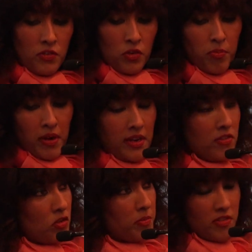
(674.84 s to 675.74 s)
issued by
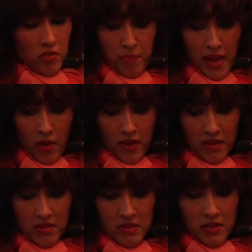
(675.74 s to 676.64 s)
instruments of
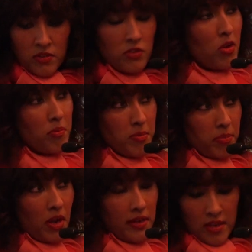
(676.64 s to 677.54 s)
power should not be
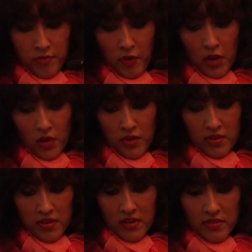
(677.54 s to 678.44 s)
blindly
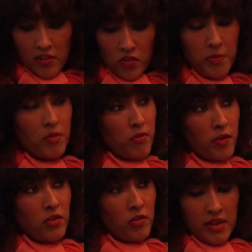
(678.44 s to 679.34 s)
followed. They should be
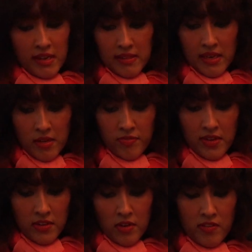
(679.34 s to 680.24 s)
reviewed critically, and if they
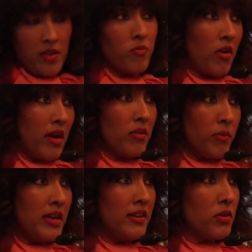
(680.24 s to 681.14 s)
don't seem right, we
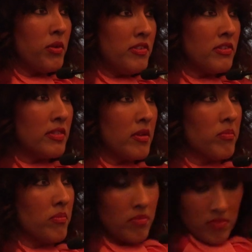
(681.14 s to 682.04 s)
need to question
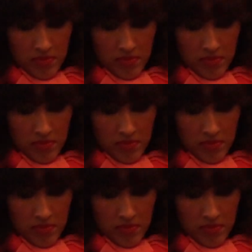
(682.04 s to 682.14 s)
them.